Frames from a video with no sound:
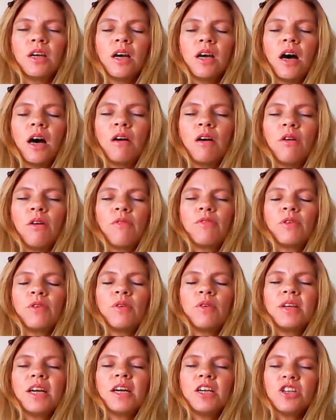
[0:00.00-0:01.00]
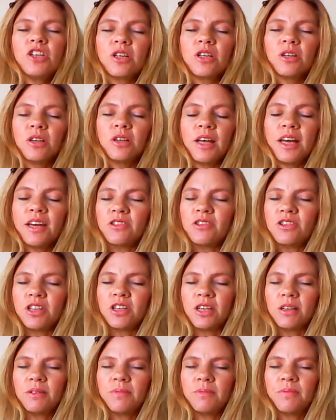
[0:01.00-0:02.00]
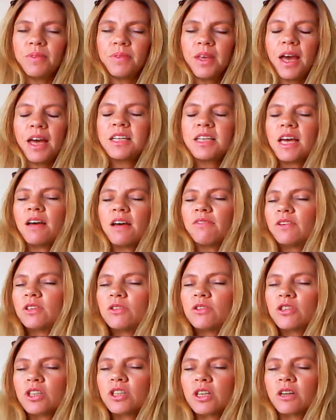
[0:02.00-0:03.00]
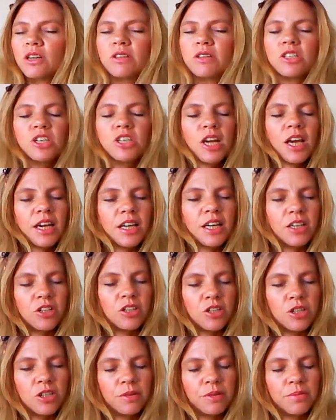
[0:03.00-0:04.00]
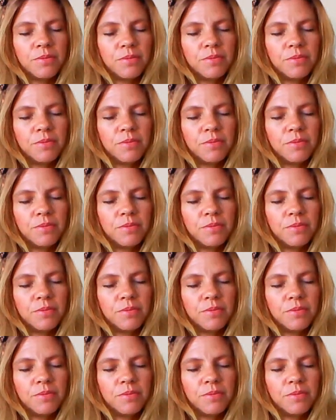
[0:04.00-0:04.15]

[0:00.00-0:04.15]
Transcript: of creational energy and evolutionary change,